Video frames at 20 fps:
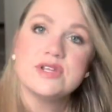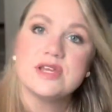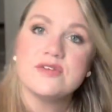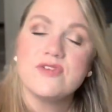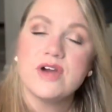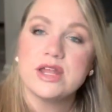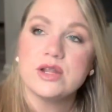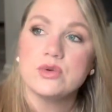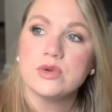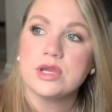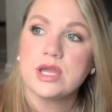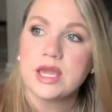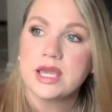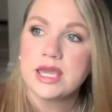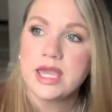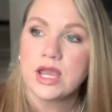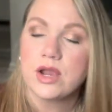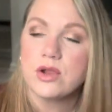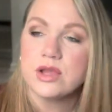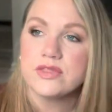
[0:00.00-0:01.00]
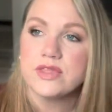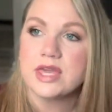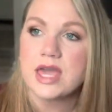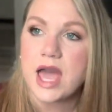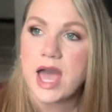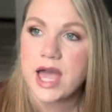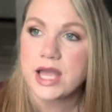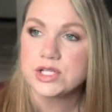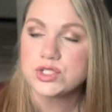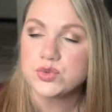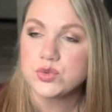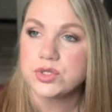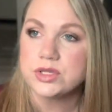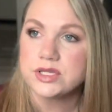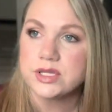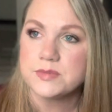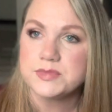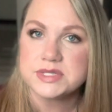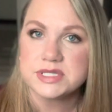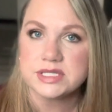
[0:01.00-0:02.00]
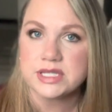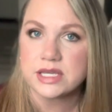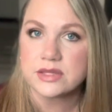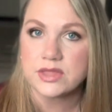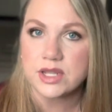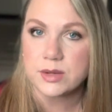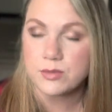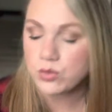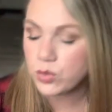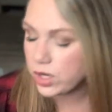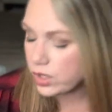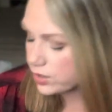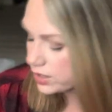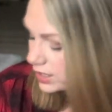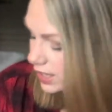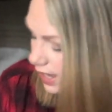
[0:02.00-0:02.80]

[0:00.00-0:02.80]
if I don't carry the actual lipstick that I'm wearing